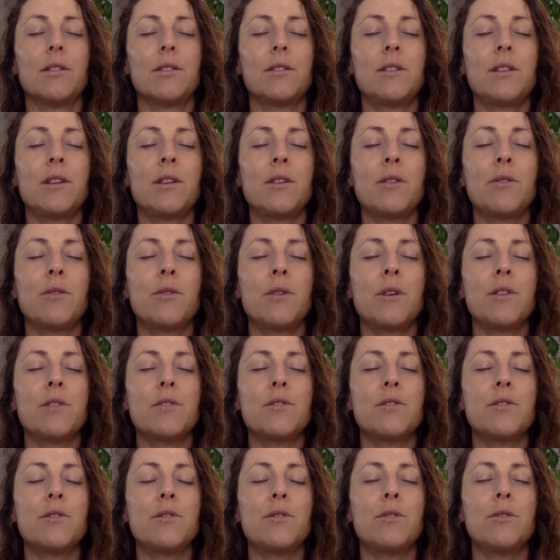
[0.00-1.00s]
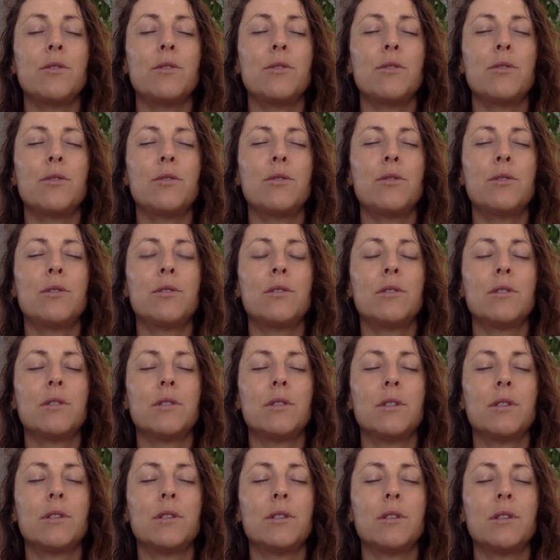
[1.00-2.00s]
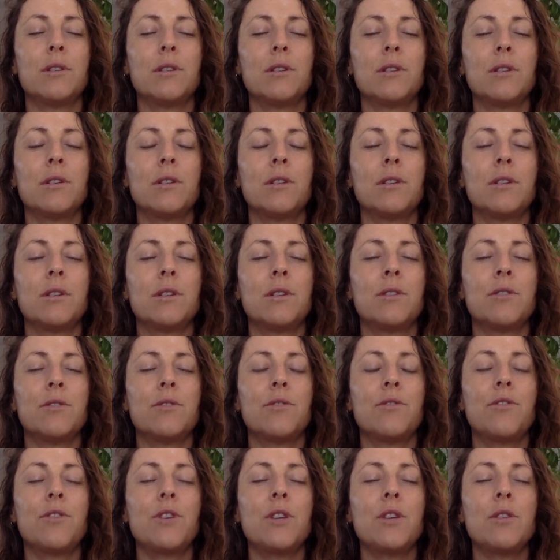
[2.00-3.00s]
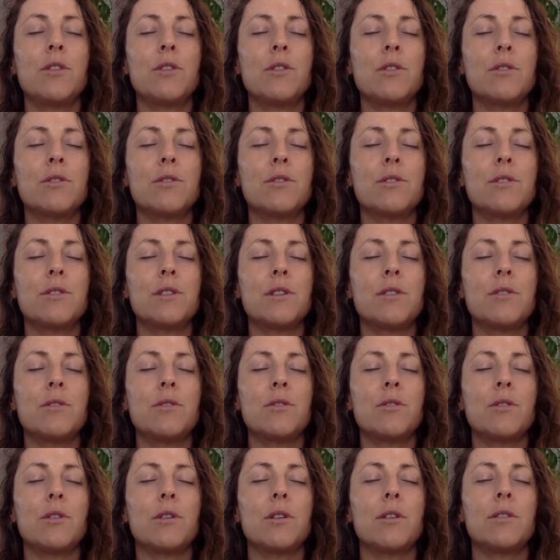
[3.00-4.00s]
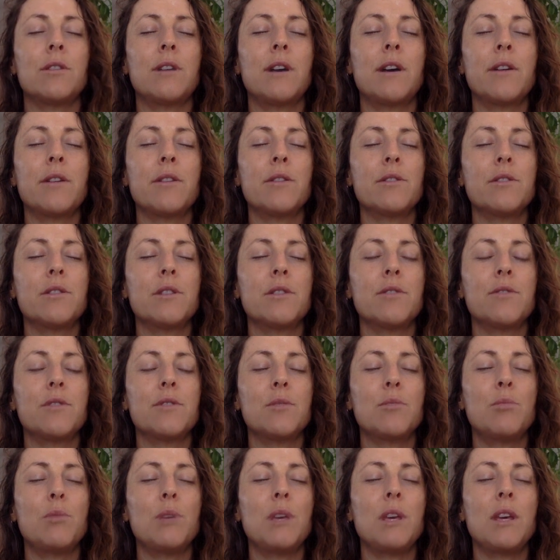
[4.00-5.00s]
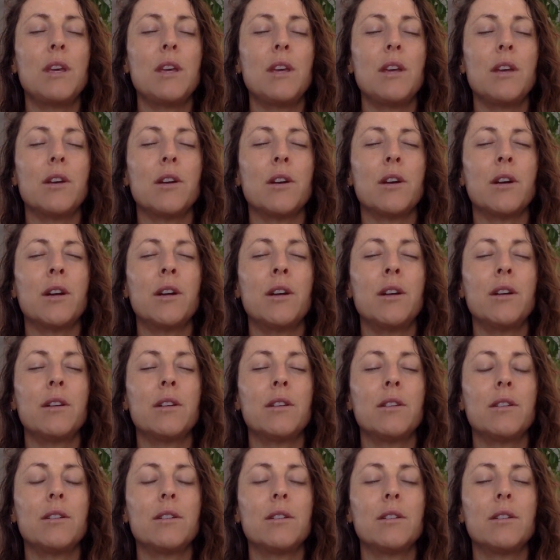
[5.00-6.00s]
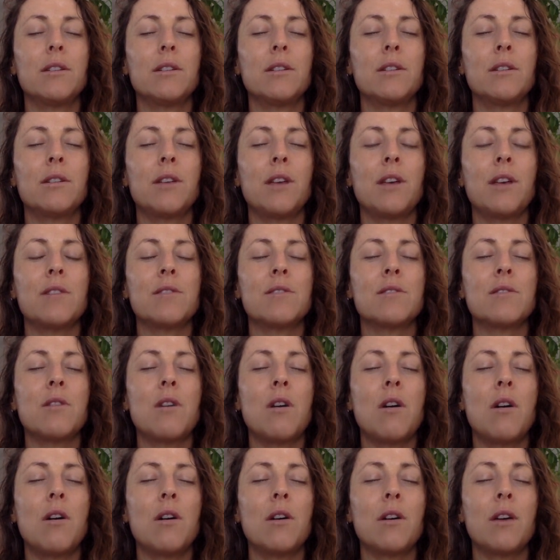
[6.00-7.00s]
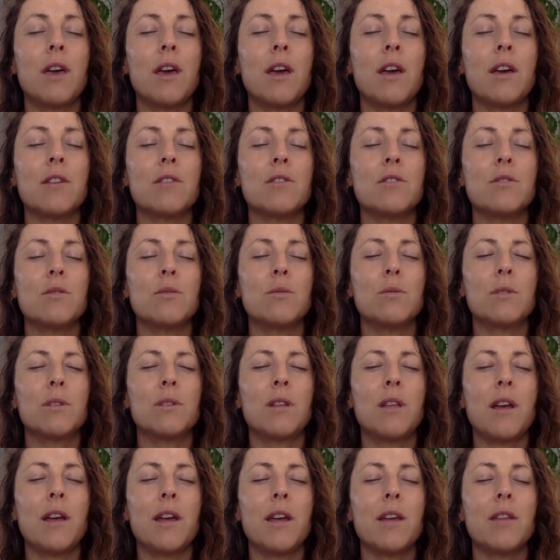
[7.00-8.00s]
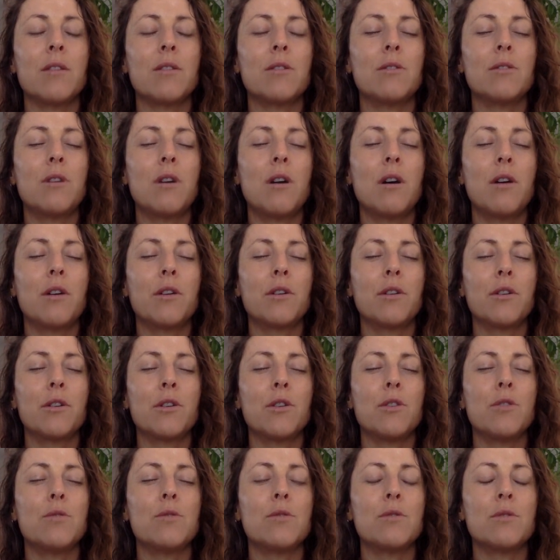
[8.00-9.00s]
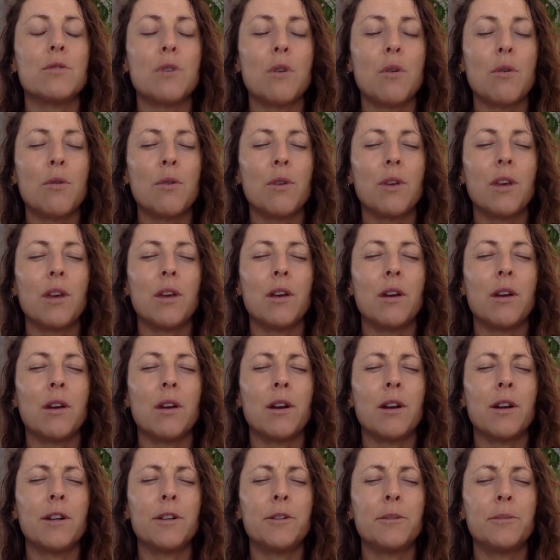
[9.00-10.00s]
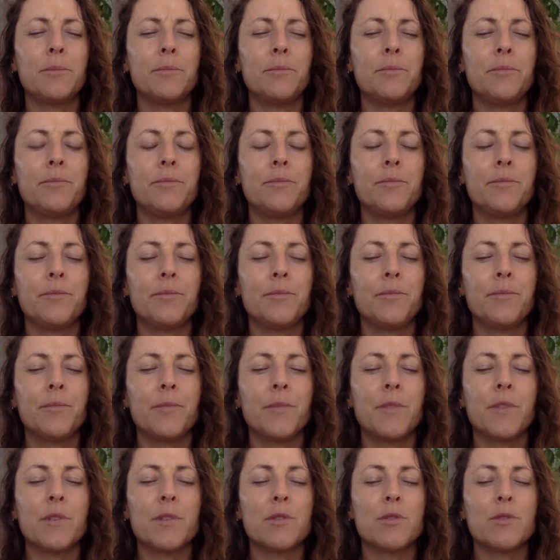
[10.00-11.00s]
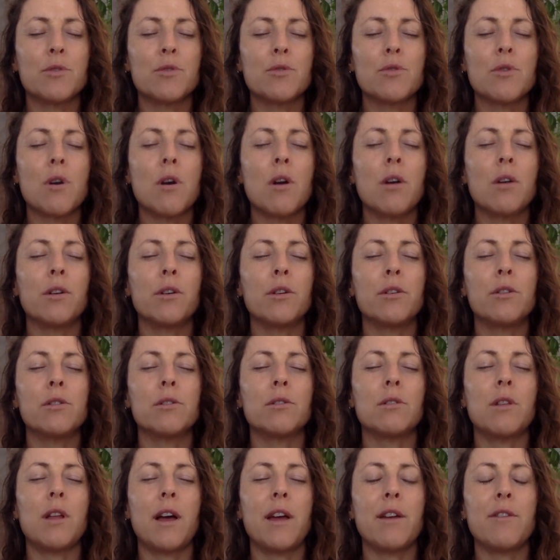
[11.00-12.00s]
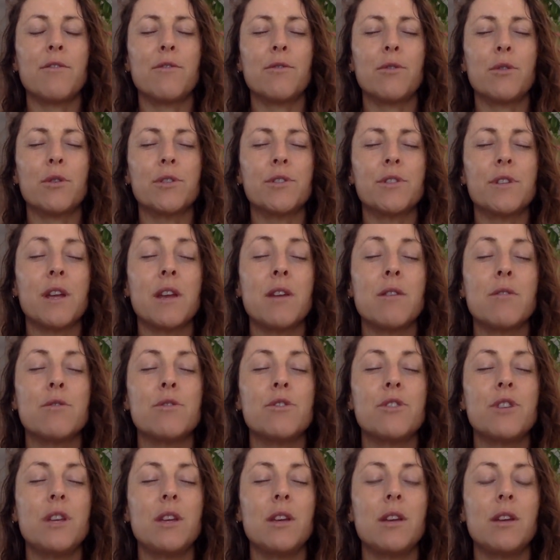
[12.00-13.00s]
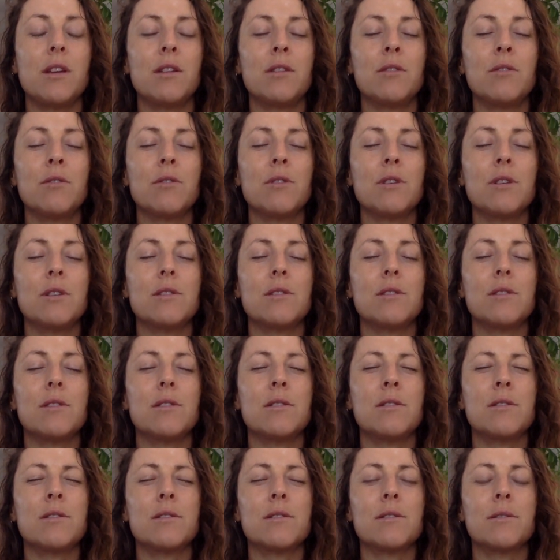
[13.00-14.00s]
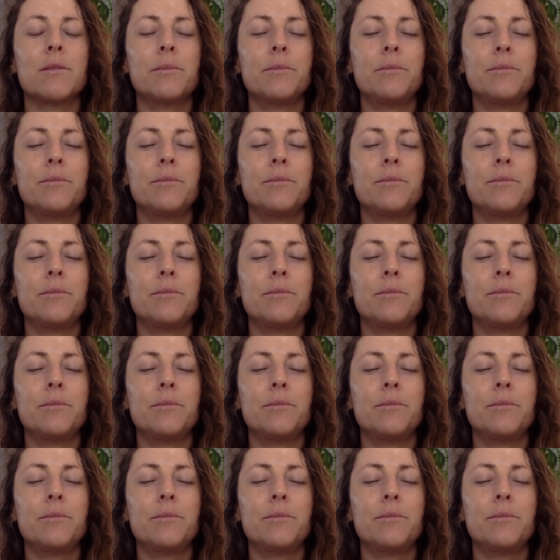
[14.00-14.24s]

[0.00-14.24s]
Now, as you feel your center, allow yourself to be here as long as you would like. The longer you soak here, the stronger your life force energy increases.